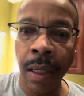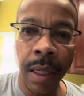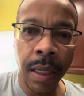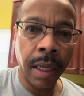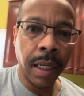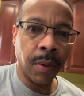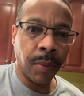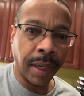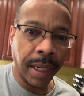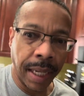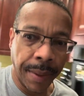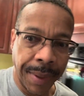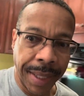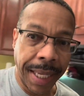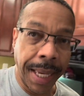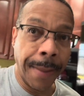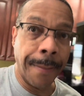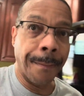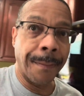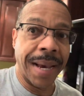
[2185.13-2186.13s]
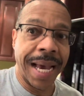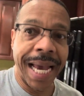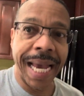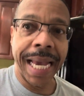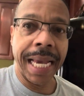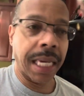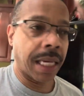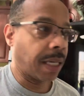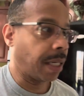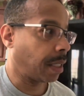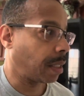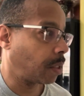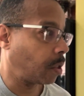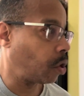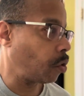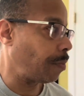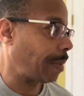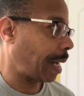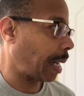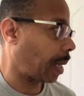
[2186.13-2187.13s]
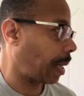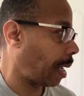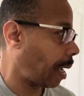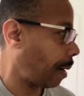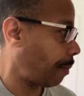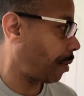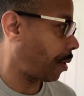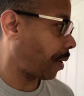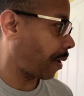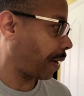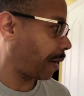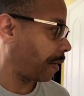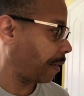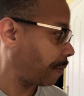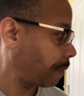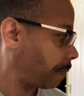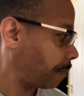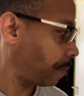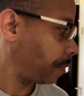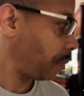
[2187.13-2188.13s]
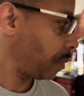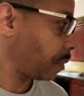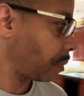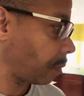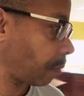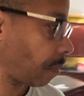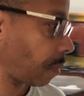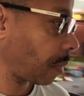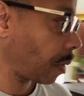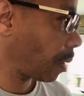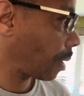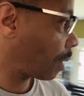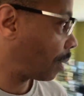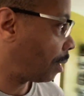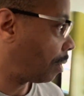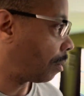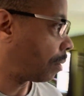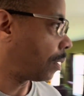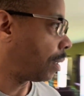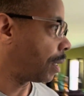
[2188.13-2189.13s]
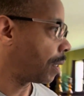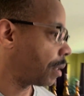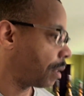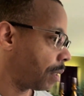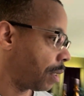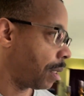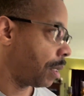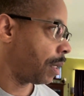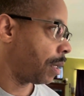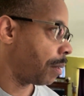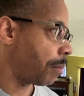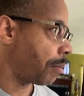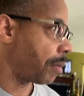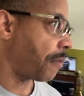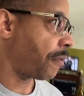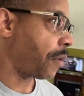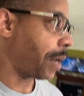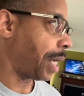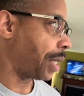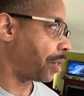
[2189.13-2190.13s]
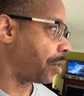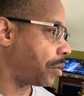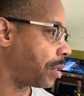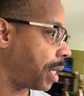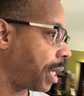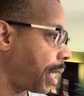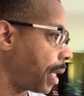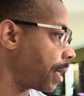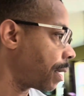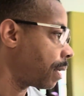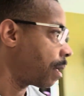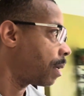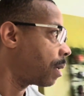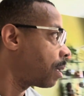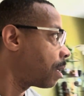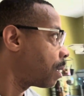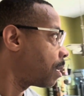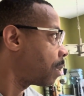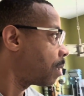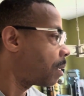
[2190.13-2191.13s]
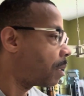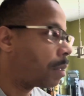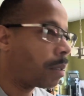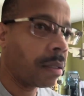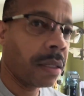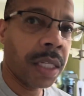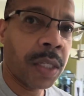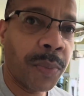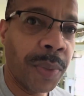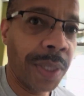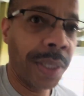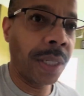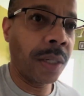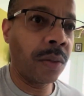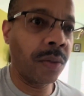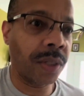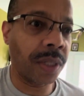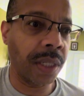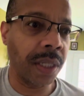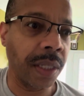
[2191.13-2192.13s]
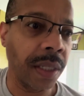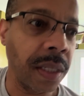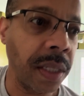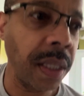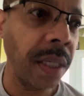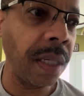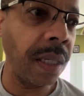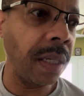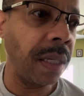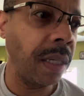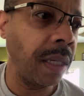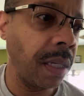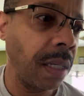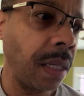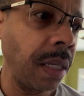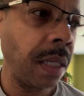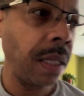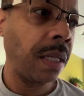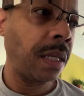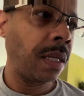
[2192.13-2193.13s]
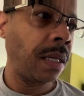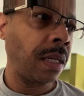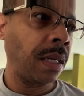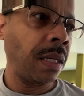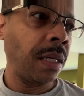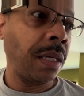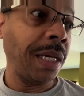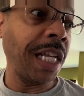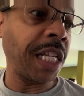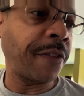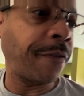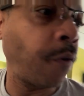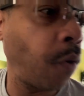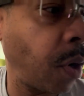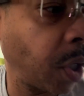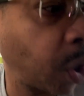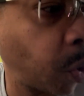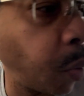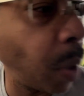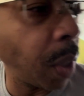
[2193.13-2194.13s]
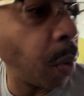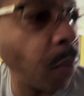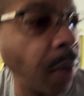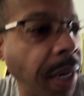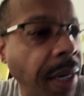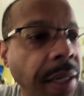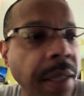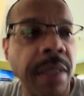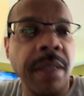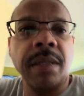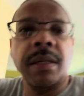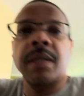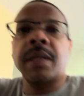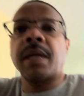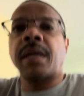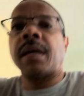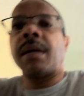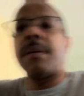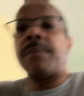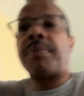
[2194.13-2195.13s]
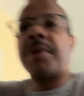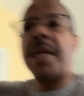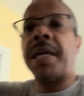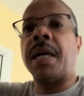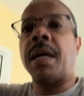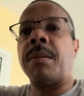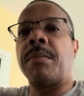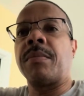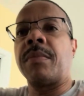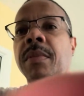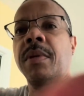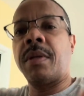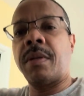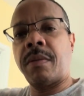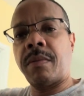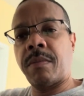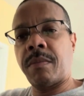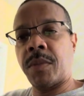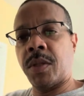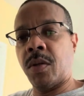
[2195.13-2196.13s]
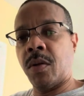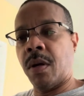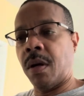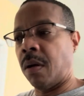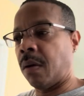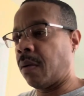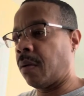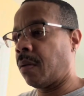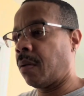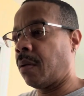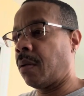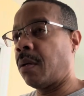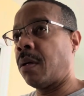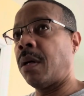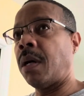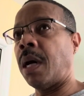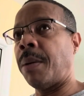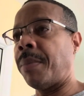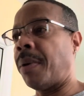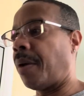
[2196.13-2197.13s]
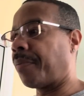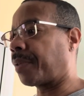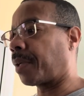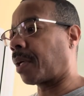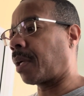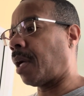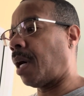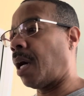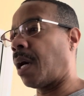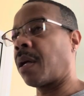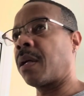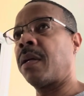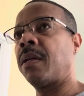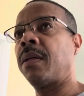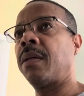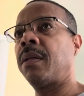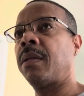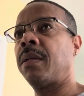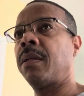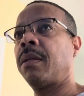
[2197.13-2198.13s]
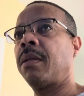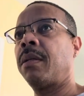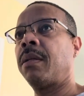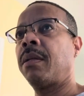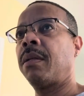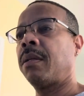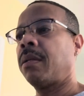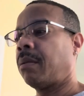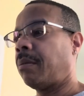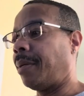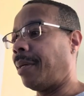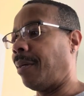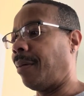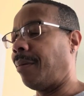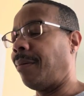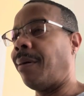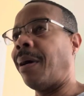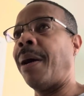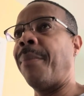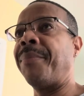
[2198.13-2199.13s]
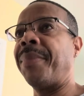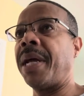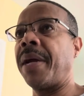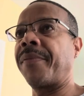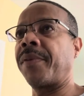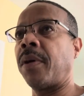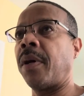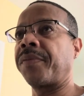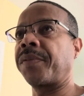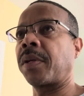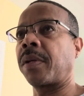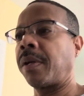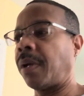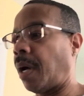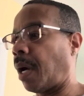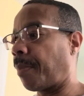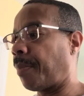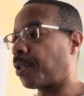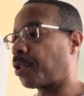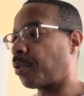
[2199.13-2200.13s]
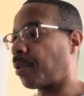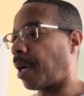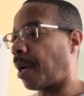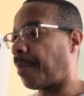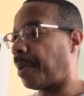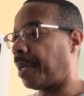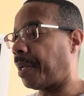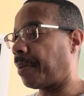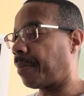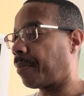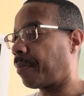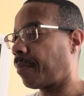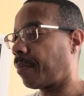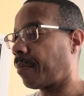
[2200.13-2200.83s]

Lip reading: Anyway, let me get back to my library. Hold on. Before I do that, let's be nosy and see. It's 4:21 p.m., y'all. I'm off the clock. Well, I'm never off the clock, but you know what I mean.